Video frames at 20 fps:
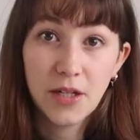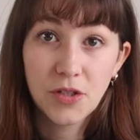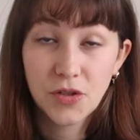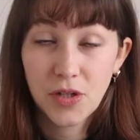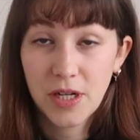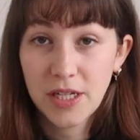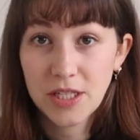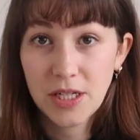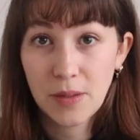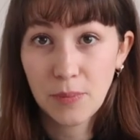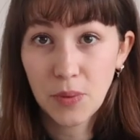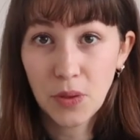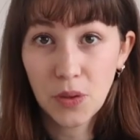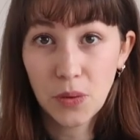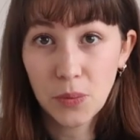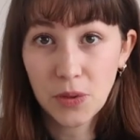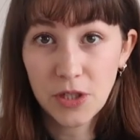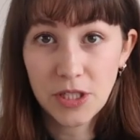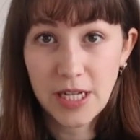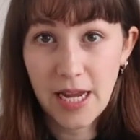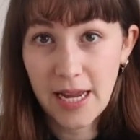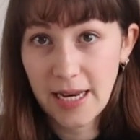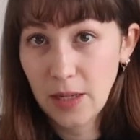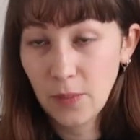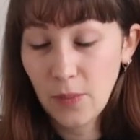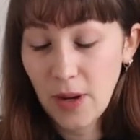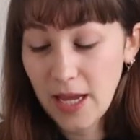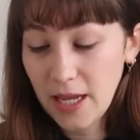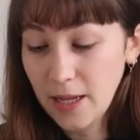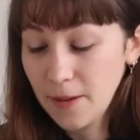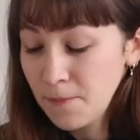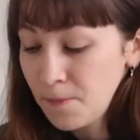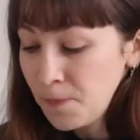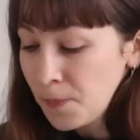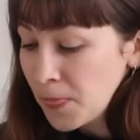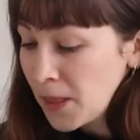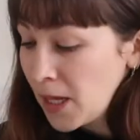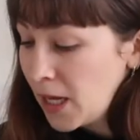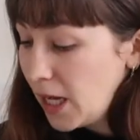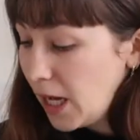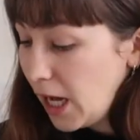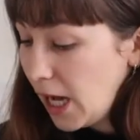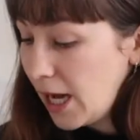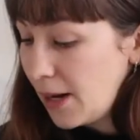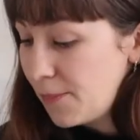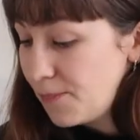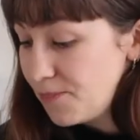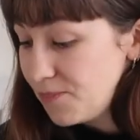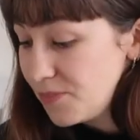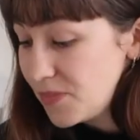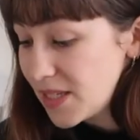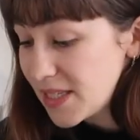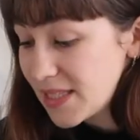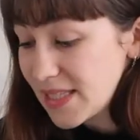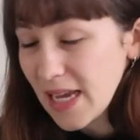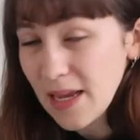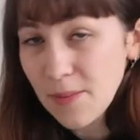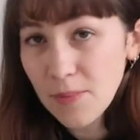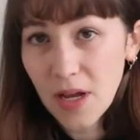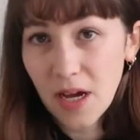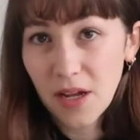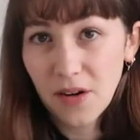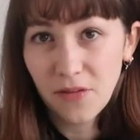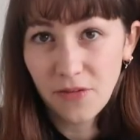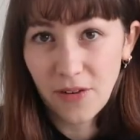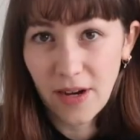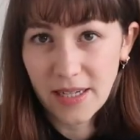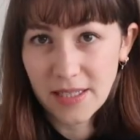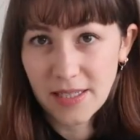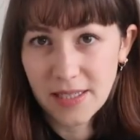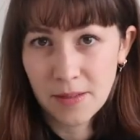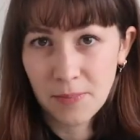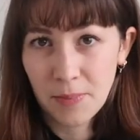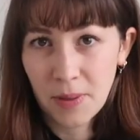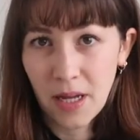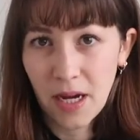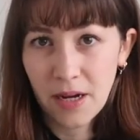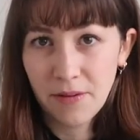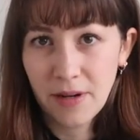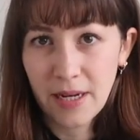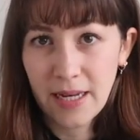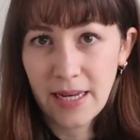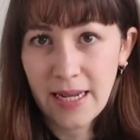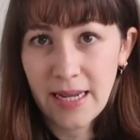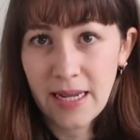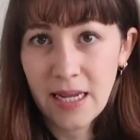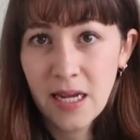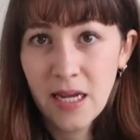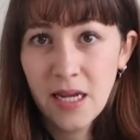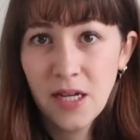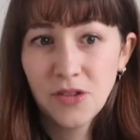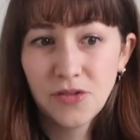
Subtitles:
dry shampoo would anyway. The same kind of factors apply really.